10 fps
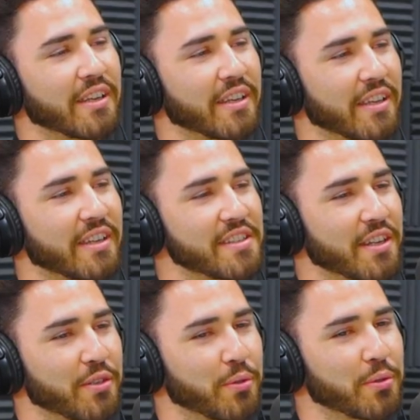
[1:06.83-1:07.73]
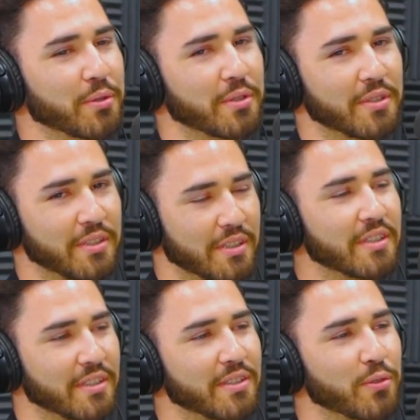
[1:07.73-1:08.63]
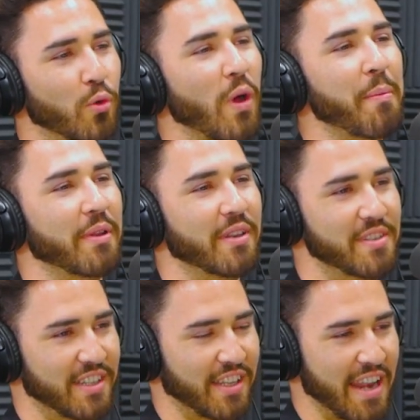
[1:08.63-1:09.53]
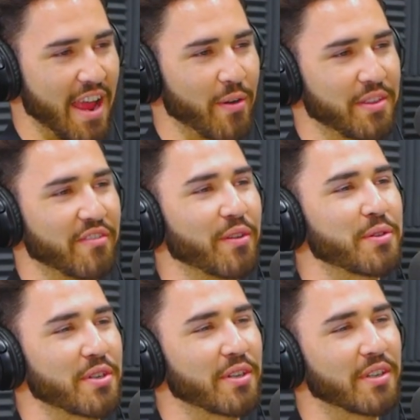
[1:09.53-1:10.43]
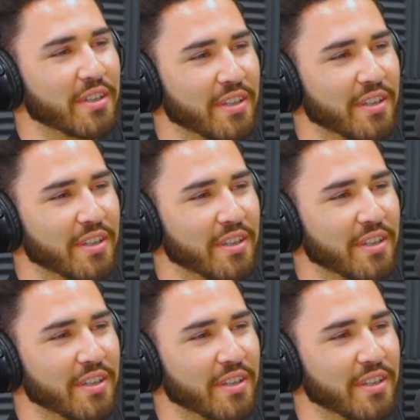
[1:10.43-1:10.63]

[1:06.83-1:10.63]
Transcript: yeah, yeah. It's like a dual dual weapon. It's like the now and the future.